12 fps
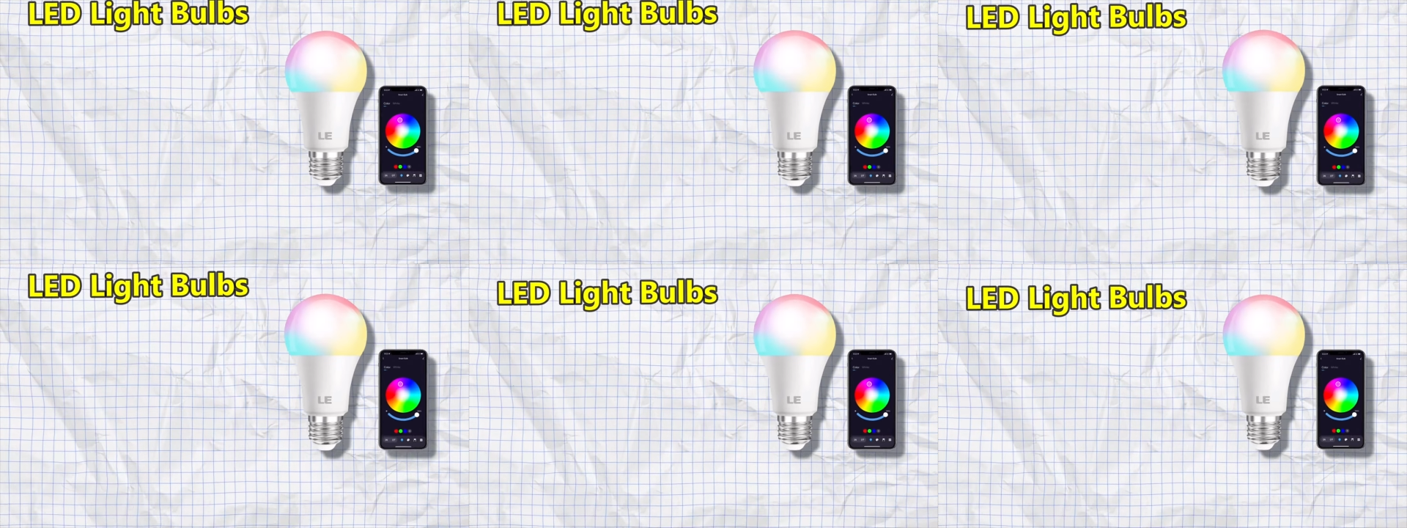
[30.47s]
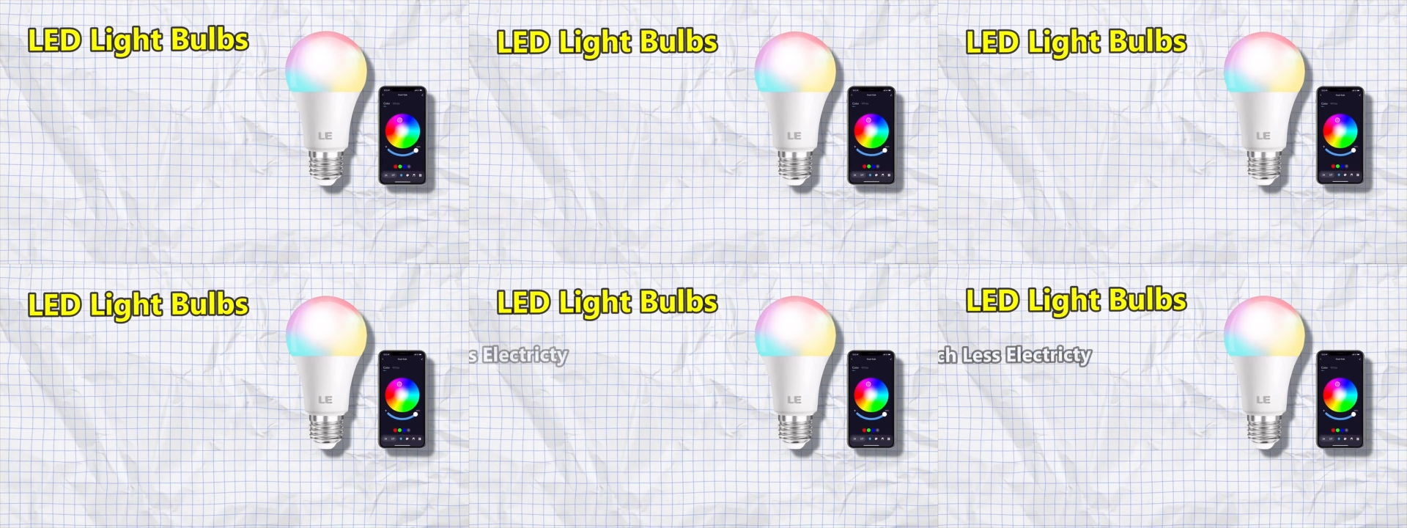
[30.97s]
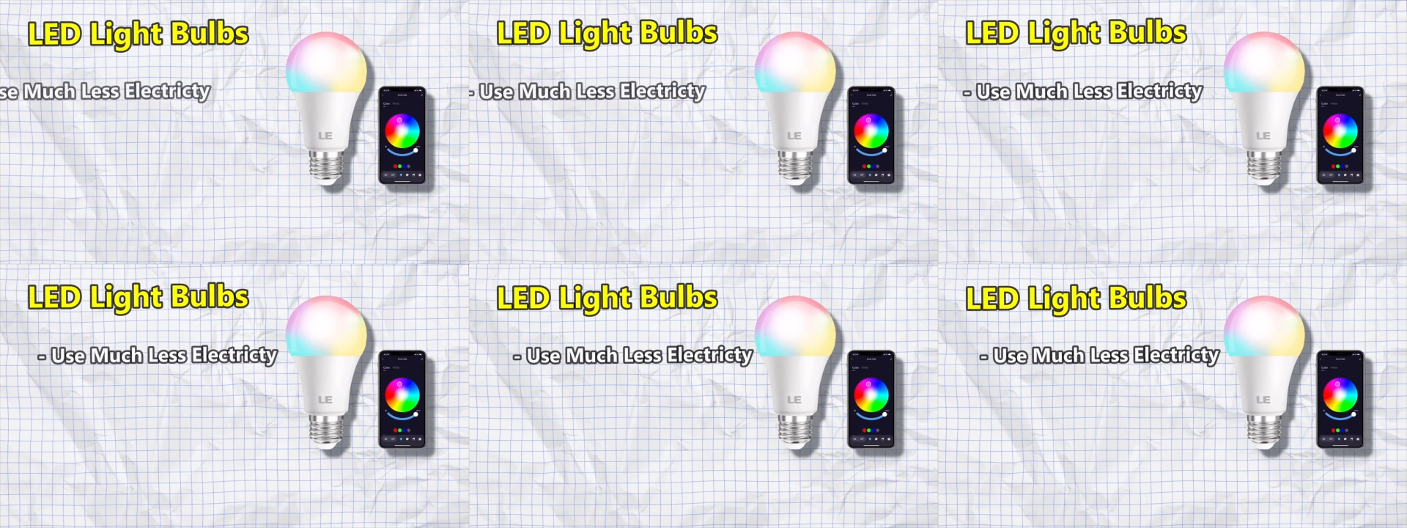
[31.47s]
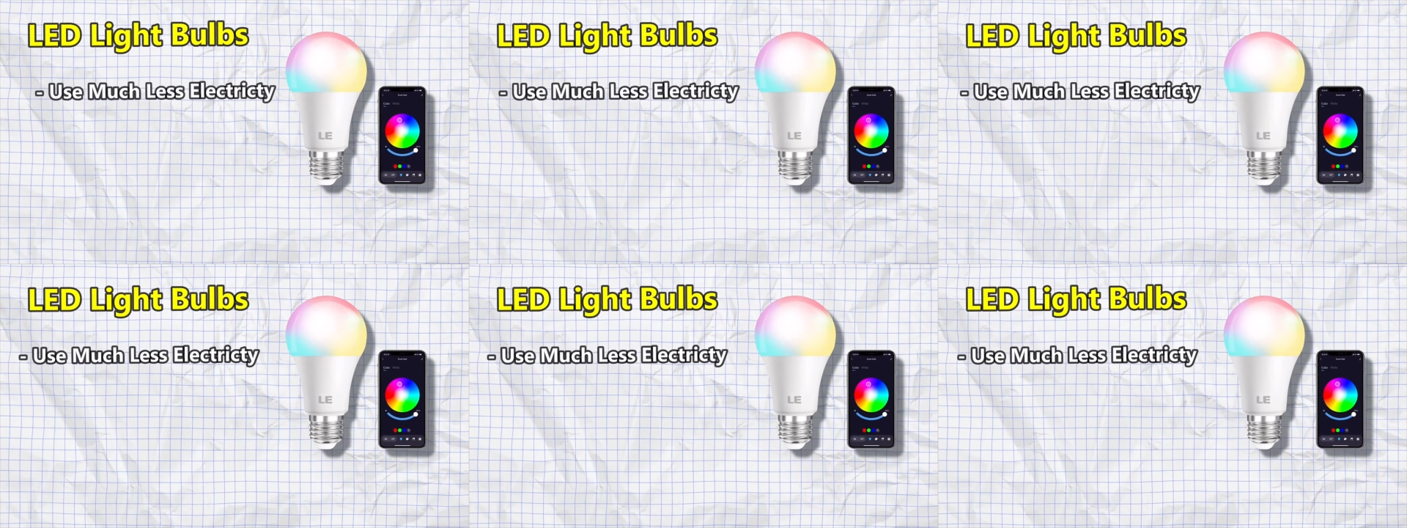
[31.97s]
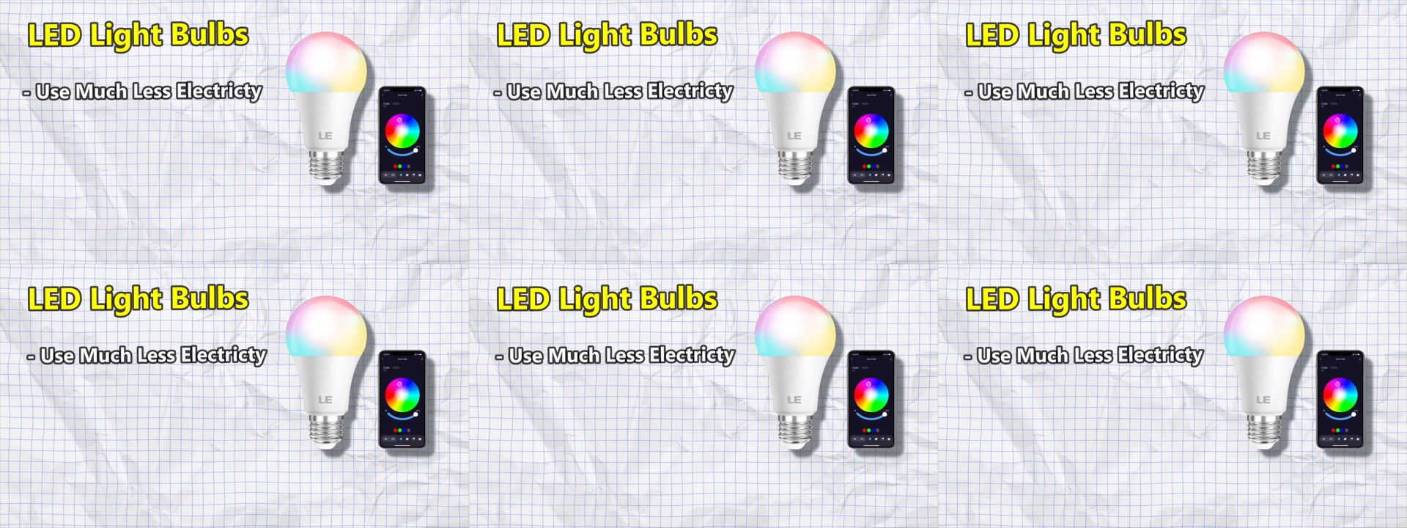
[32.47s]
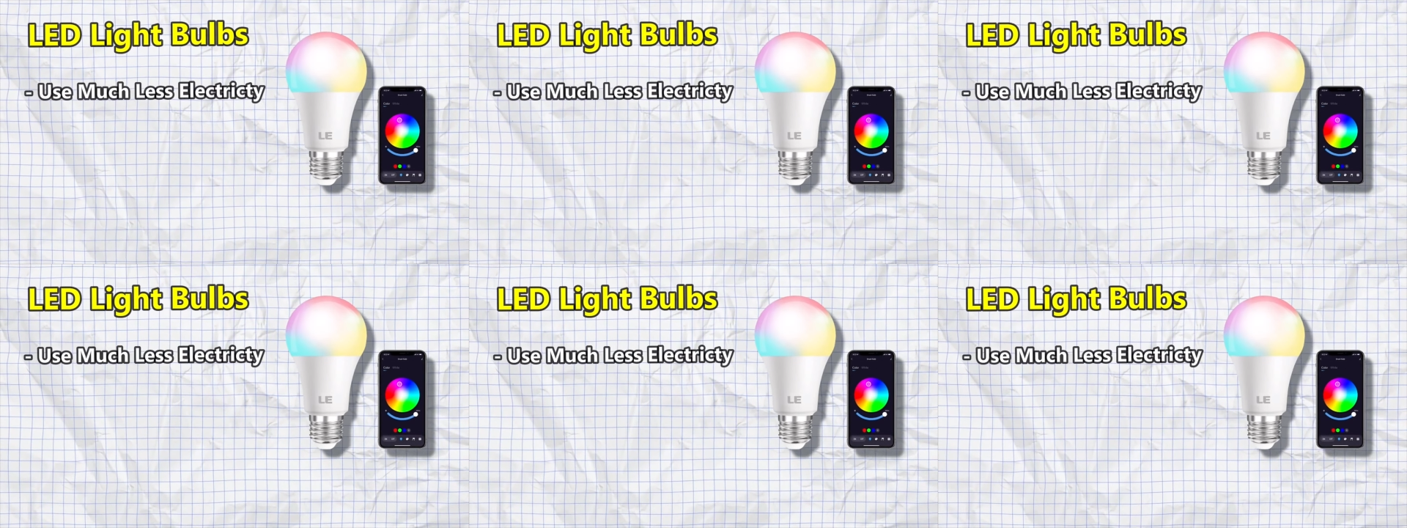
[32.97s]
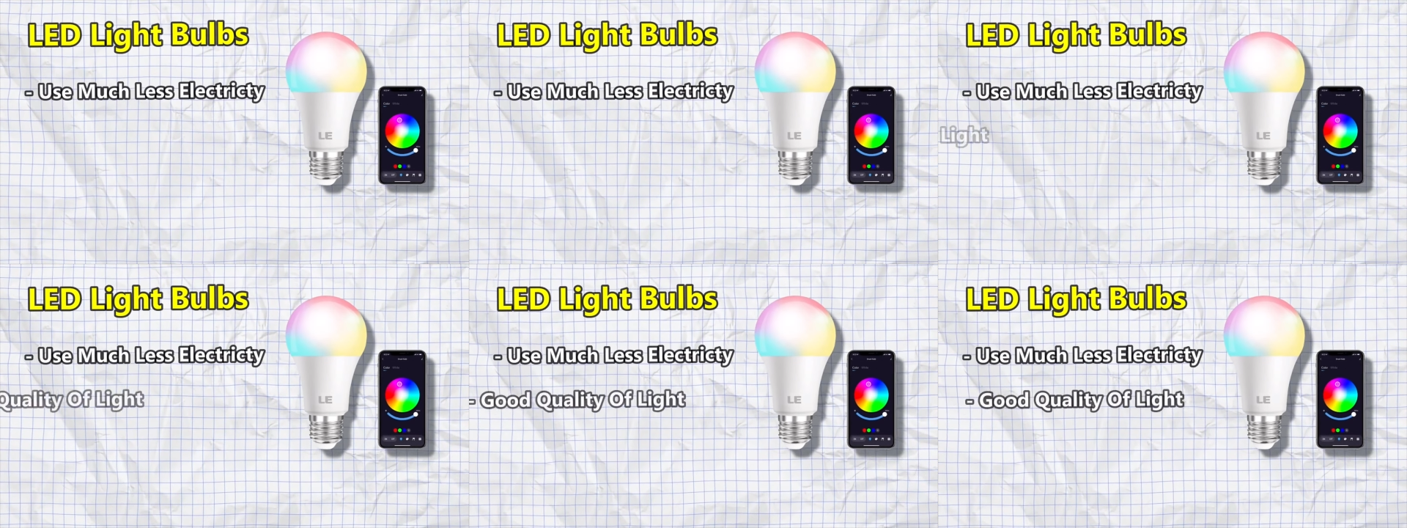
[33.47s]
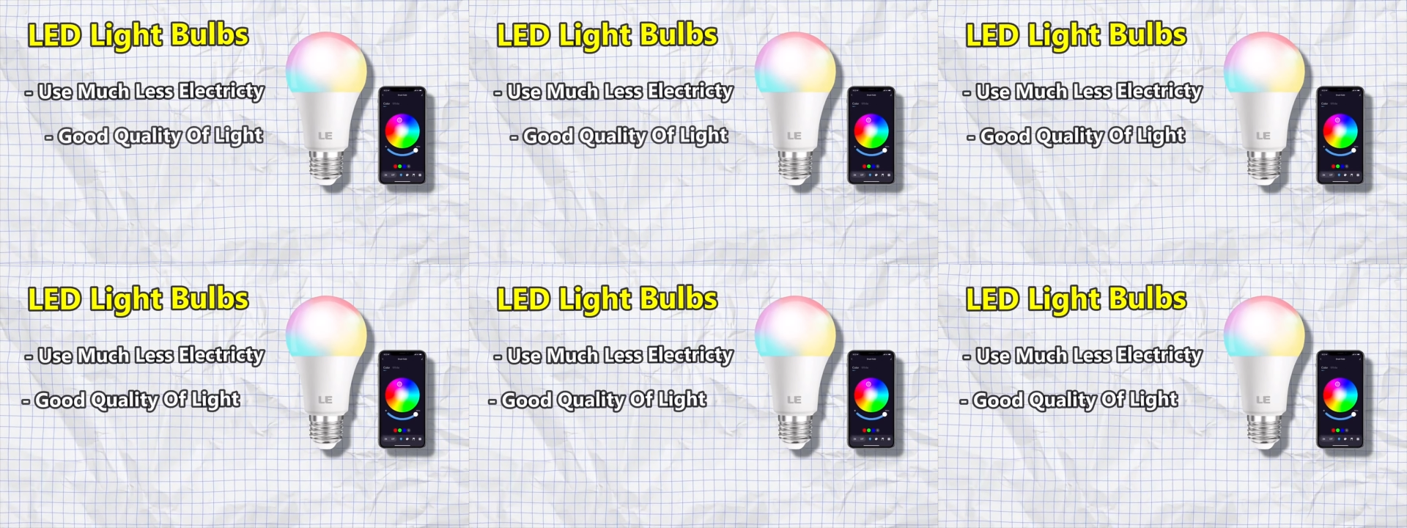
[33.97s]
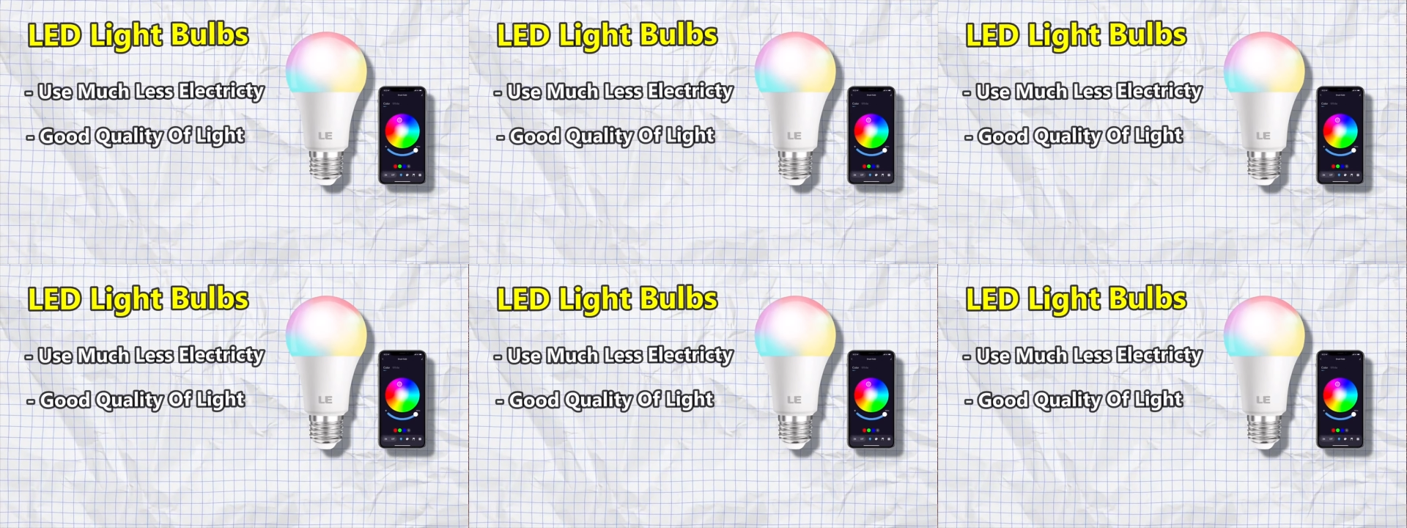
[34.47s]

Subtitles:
[unreadable: no face in view]